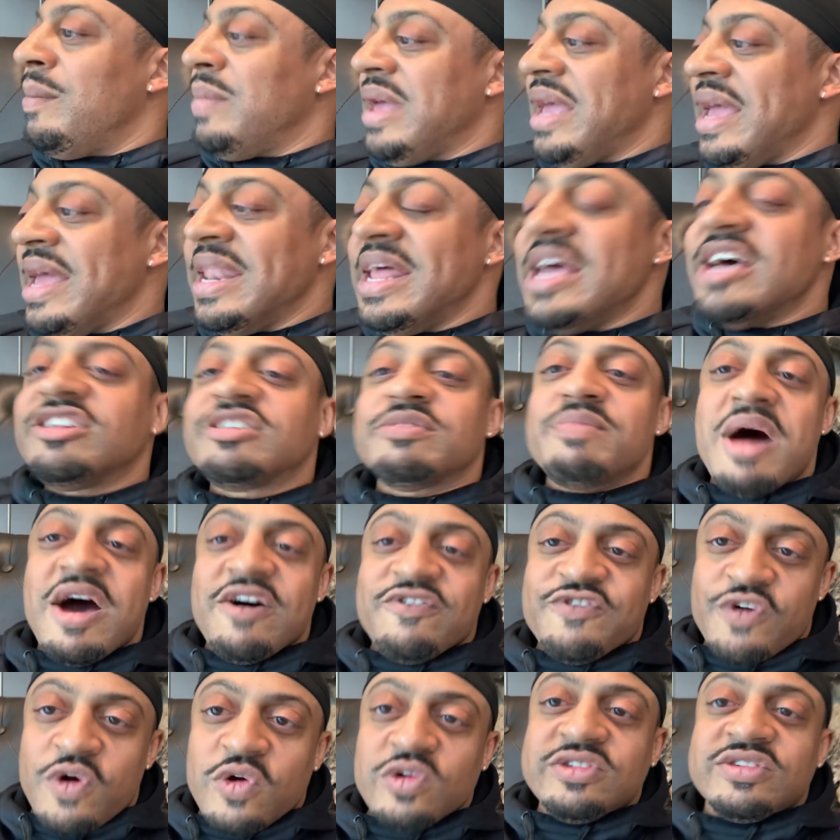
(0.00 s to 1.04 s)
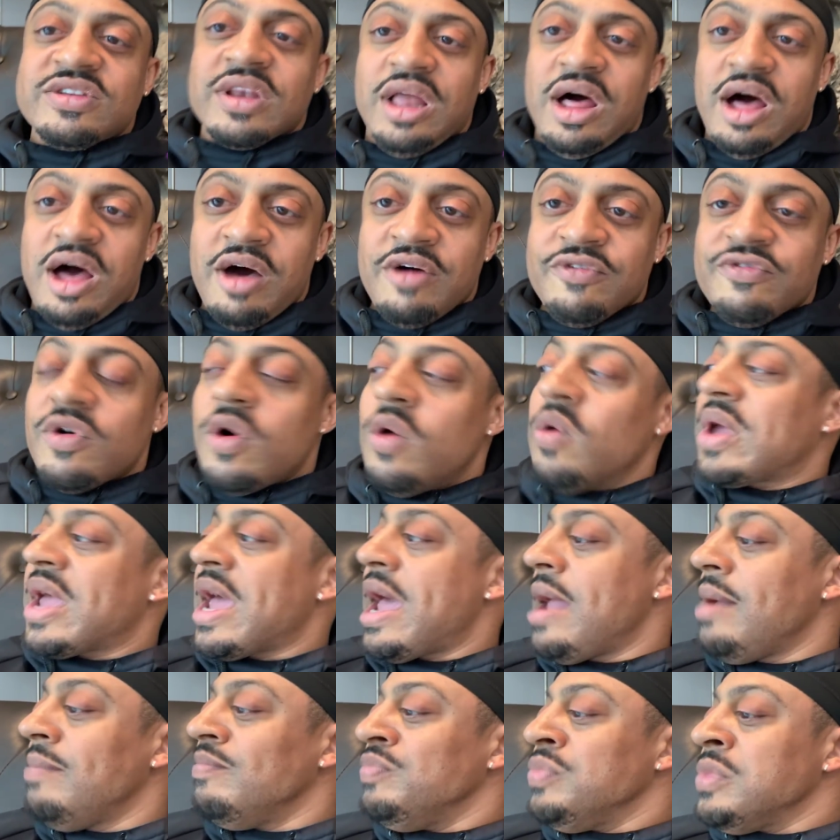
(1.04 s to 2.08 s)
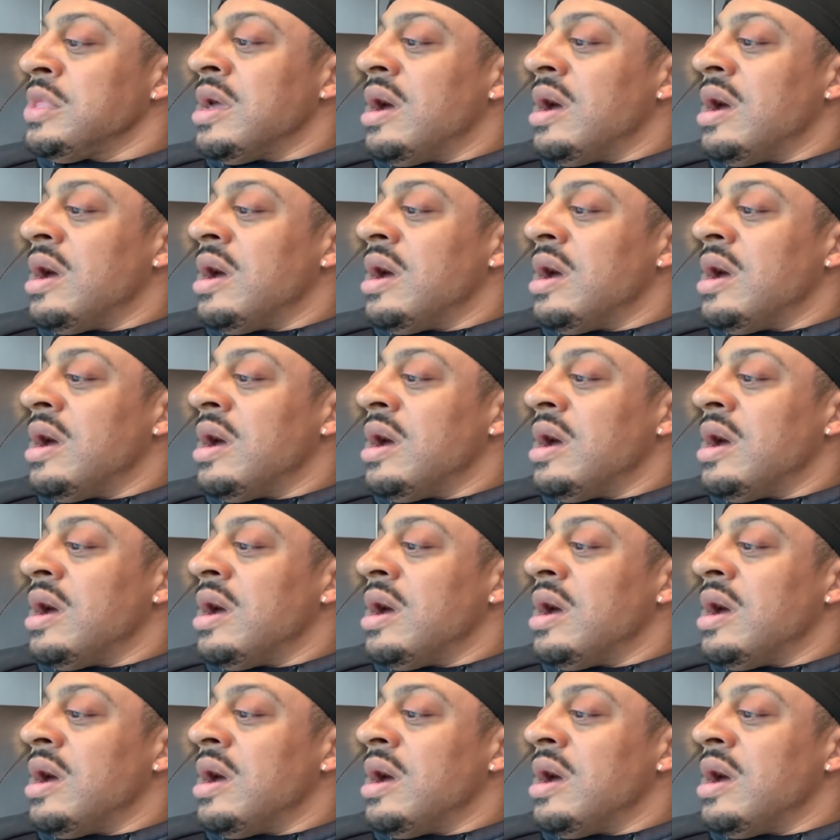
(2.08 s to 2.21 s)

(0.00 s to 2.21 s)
It is my first love, okay?